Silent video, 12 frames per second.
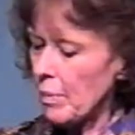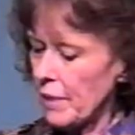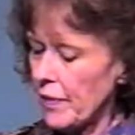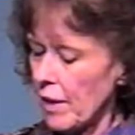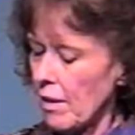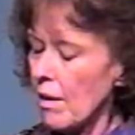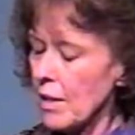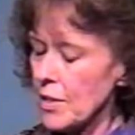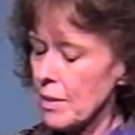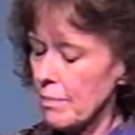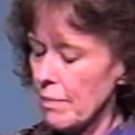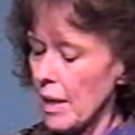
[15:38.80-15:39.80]
but there are
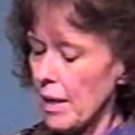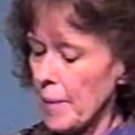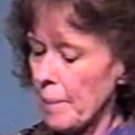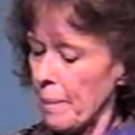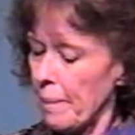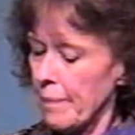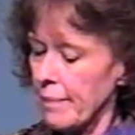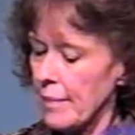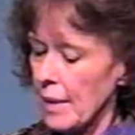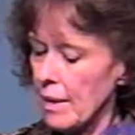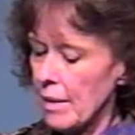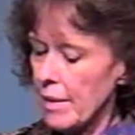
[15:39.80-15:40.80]
some, um,
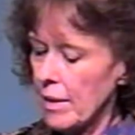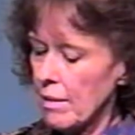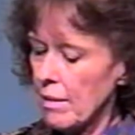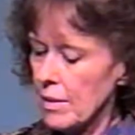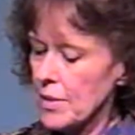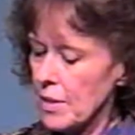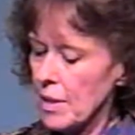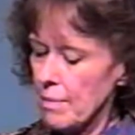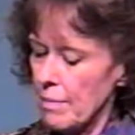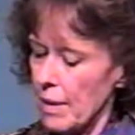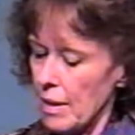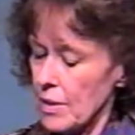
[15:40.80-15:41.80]
there are
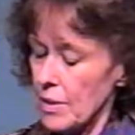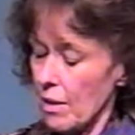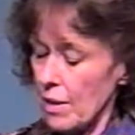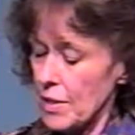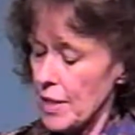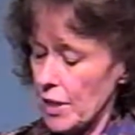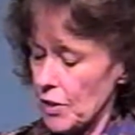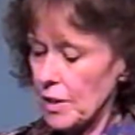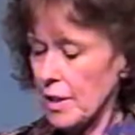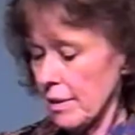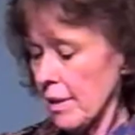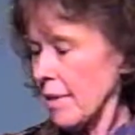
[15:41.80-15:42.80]
some, uh, a
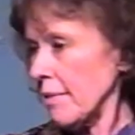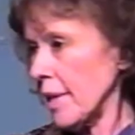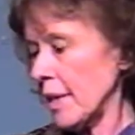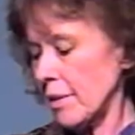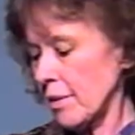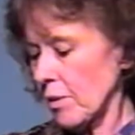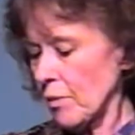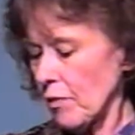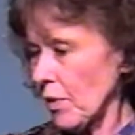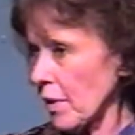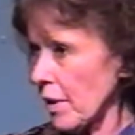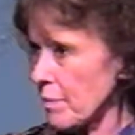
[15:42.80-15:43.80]
section that
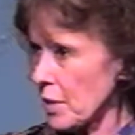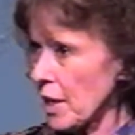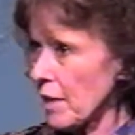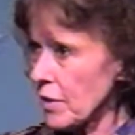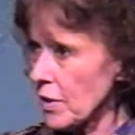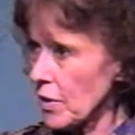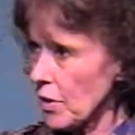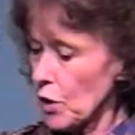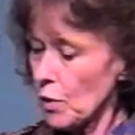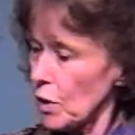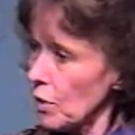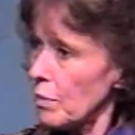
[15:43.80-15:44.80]
refer to themselves as
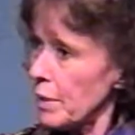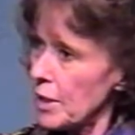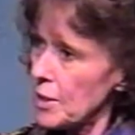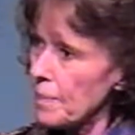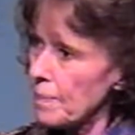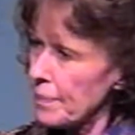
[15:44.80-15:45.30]
Jewish humanism.